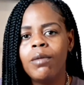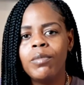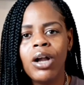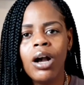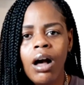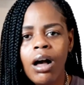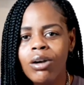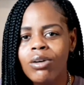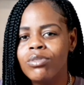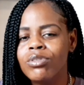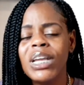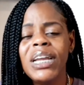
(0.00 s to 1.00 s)
your
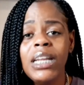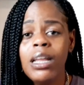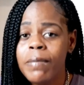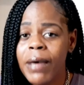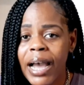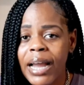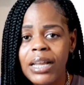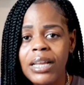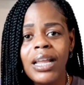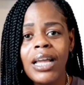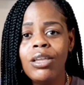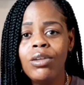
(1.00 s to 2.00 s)
uncles, anybody
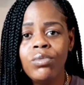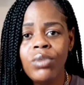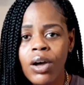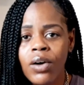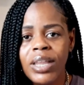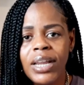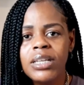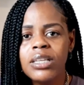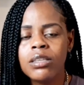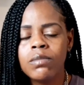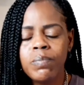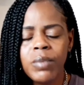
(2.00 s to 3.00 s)
that you know that is
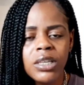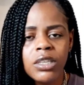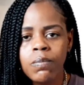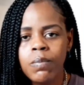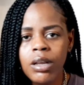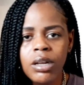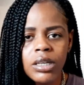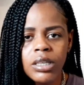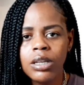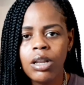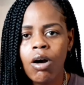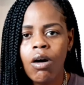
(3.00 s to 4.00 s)

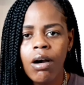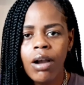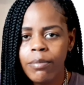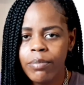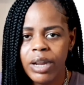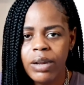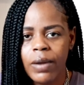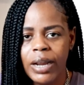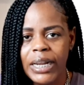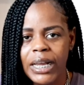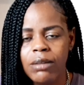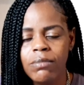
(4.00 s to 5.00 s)
experiencing a heartbreak right
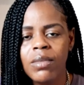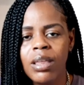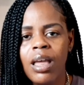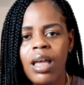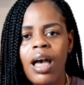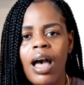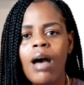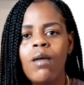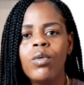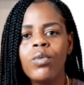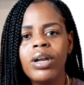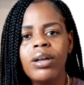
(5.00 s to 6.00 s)
now, I
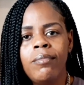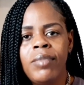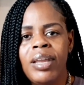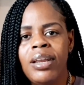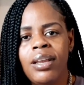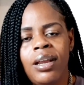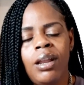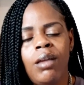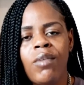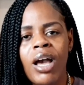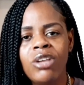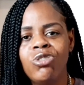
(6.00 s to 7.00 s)
would recommend and
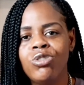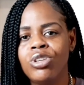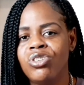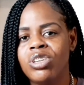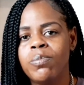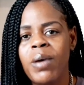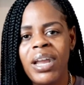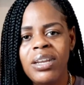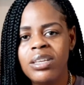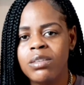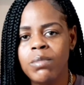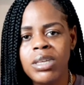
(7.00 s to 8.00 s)
advise you to just pay
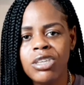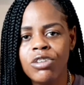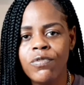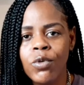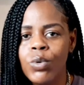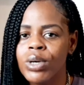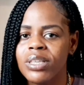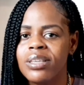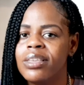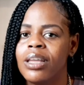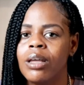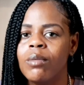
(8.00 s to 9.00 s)
this message forward to
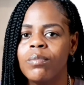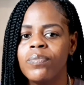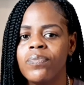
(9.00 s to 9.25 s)
them.